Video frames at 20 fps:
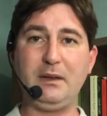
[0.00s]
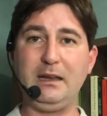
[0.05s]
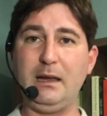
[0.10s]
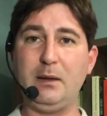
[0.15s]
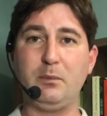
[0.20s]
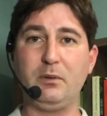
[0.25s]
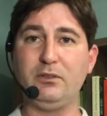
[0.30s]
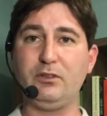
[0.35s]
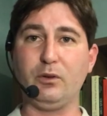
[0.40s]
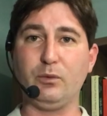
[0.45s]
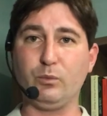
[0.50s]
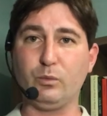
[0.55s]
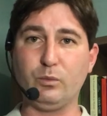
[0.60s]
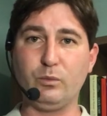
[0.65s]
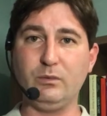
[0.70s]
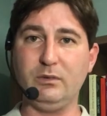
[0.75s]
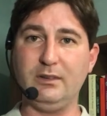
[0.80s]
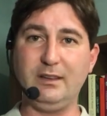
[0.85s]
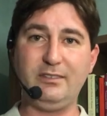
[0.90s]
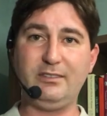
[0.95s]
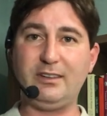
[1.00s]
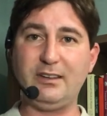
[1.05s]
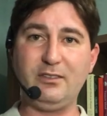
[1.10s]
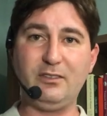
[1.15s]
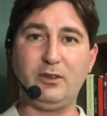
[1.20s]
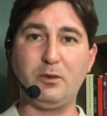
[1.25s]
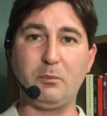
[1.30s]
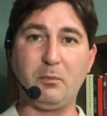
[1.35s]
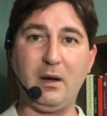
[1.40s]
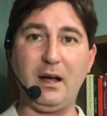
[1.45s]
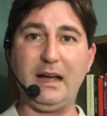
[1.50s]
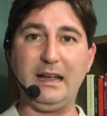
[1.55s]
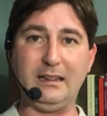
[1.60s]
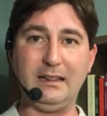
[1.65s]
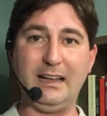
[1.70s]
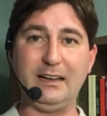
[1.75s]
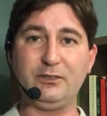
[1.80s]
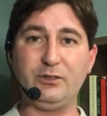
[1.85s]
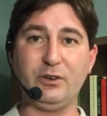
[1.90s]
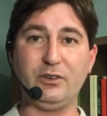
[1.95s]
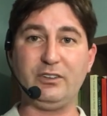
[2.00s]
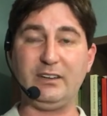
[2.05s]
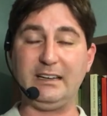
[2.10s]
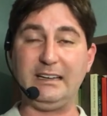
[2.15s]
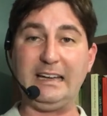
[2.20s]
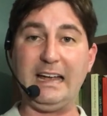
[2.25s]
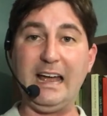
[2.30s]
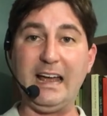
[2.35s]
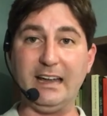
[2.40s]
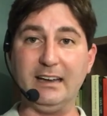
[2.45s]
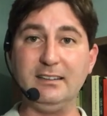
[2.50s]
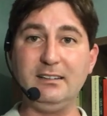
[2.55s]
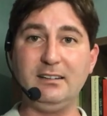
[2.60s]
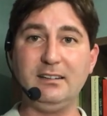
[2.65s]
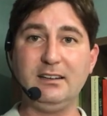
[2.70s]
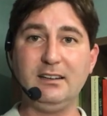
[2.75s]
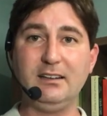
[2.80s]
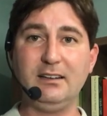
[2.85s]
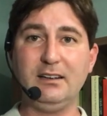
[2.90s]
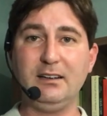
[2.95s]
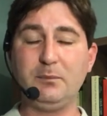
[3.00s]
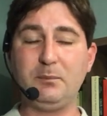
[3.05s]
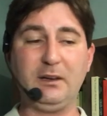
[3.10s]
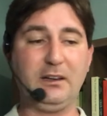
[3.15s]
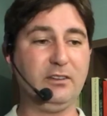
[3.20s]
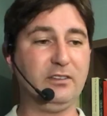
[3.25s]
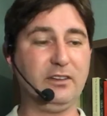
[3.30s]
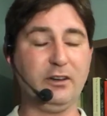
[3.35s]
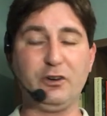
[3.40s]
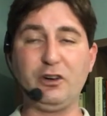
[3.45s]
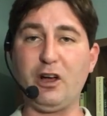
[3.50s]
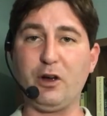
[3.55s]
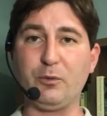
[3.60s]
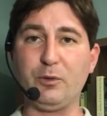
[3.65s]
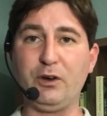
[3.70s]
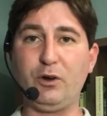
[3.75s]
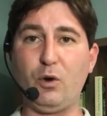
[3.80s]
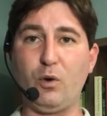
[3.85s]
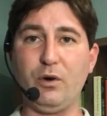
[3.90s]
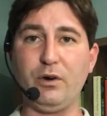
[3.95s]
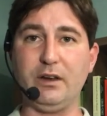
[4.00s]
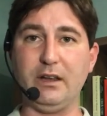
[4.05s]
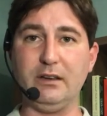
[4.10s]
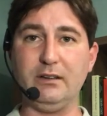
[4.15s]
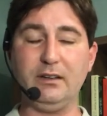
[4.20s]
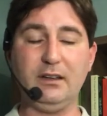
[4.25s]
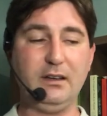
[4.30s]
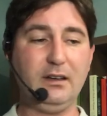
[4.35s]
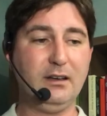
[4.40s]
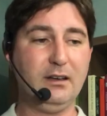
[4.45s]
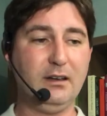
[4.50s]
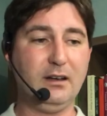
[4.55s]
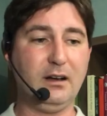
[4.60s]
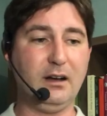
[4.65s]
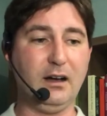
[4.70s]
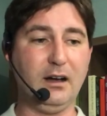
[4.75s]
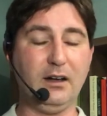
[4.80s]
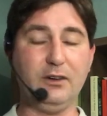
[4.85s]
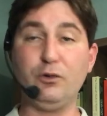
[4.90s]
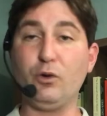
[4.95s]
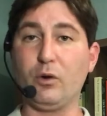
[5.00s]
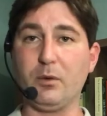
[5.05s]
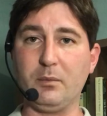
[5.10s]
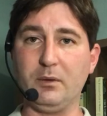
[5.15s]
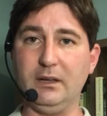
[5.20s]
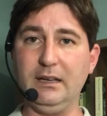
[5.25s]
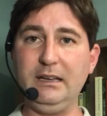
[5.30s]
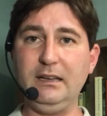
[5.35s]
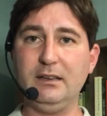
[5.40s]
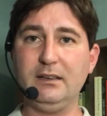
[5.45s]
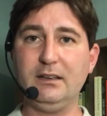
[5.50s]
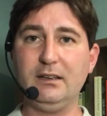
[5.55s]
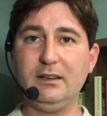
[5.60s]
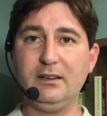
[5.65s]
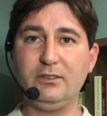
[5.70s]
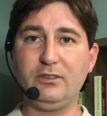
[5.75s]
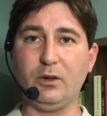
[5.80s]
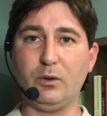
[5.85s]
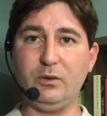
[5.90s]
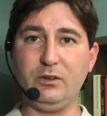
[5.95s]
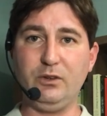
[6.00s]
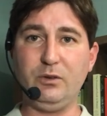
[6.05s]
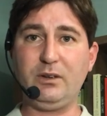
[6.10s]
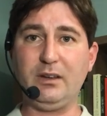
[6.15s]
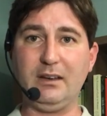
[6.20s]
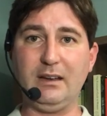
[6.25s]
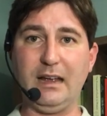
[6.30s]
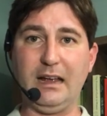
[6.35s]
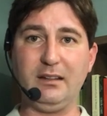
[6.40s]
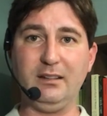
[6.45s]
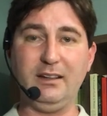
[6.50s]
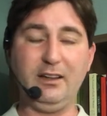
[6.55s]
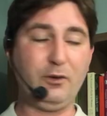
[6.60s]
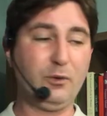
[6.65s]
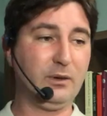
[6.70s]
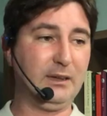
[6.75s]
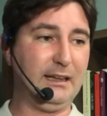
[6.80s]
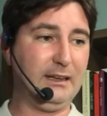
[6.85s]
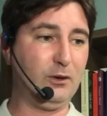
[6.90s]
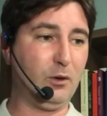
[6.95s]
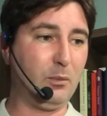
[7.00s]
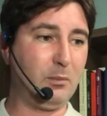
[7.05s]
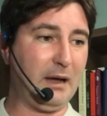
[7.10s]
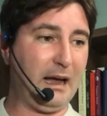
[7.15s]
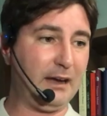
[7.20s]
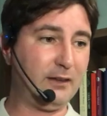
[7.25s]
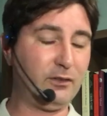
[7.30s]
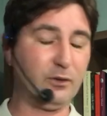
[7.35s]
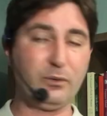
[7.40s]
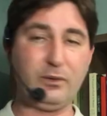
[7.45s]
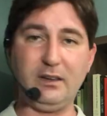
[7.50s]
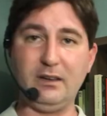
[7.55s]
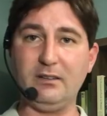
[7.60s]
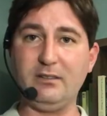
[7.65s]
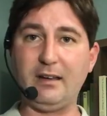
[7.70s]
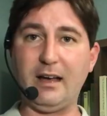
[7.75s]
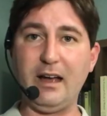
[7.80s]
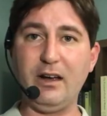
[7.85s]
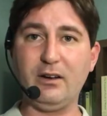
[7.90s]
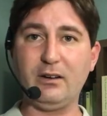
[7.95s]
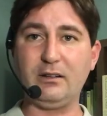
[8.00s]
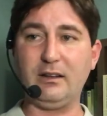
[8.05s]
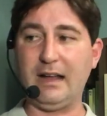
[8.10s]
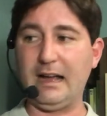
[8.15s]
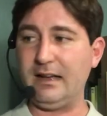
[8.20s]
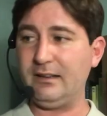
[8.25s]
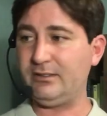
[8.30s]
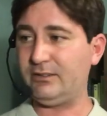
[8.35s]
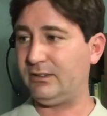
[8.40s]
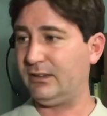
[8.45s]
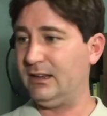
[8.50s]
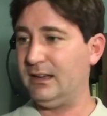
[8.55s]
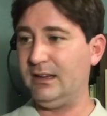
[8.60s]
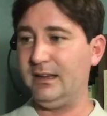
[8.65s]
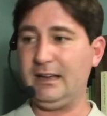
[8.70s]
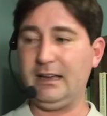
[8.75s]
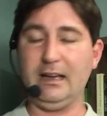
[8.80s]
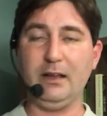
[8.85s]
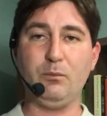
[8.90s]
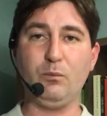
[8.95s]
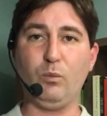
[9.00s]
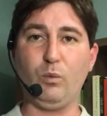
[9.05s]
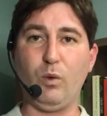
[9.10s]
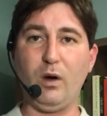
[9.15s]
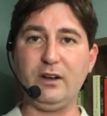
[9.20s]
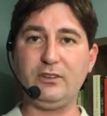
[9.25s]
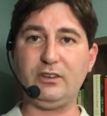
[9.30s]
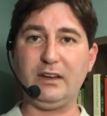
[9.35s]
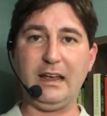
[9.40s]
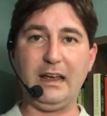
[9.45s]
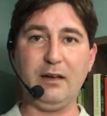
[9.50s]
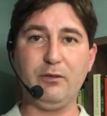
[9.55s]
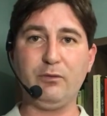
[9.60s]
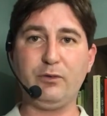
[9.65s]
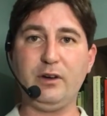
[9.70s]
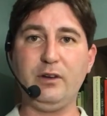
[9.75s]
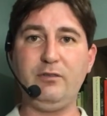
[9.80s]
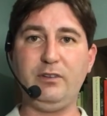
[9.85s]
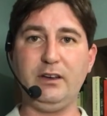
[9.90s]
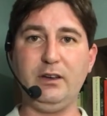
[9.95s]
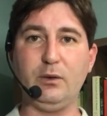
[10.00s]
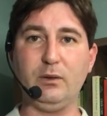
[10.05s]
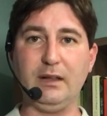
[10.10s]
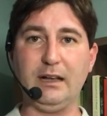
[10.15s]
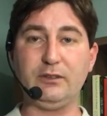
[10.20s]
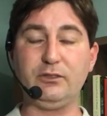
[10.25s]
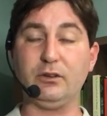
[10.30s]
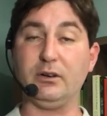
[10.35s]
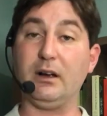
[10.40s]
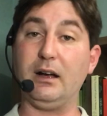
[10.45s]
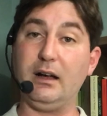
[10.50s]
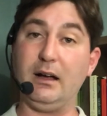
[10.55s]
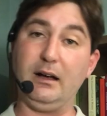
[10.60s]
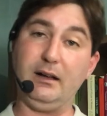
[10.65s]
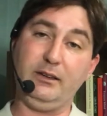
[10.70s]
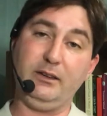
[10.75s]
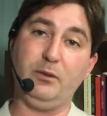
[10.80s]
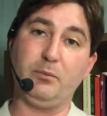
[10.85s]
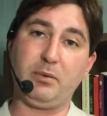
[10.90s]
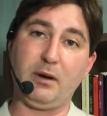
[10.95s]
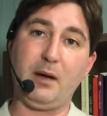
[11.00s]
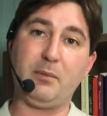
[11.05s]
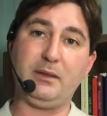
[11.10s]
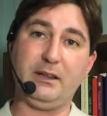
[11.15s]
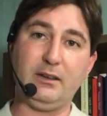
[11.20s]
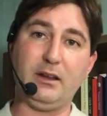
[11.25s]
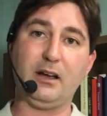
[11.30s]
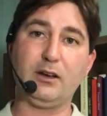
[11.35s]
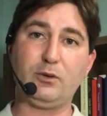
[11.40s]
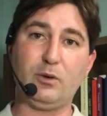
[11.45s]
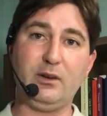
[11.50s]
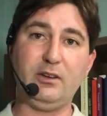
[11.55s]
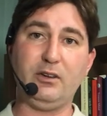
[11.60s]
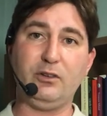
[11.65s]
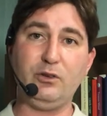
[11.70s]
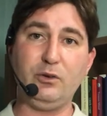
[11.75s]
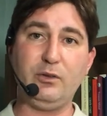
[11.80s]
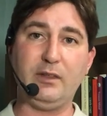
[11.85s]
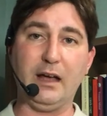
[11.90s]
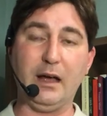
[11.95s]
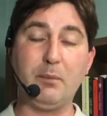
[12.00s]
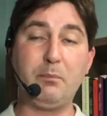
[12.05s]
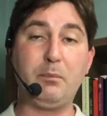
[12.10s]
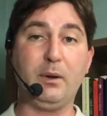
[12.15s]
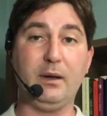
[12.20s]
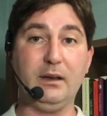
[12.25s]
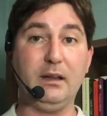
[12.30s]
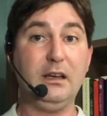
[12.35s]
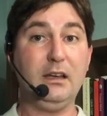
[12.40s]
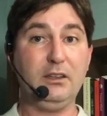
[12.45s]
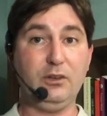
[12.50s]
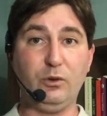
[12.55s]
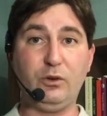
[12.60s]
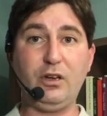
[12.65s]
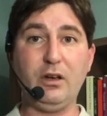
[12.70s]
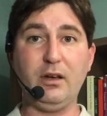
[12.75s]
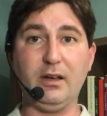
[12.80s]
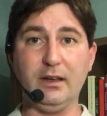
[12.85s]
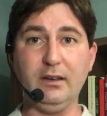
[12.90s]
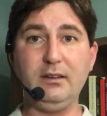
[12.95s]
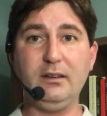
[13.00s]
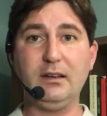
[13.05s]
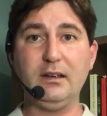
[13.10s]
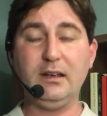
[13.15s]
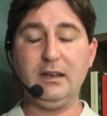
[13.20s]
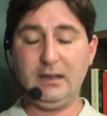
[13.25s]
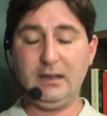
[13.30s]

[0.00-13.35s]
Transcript: be able to listen to my lectures again because they're not recorded uh, normally. So you can literally go back through the entire class and watch every video lecture. You're probably not going to do that, but you could.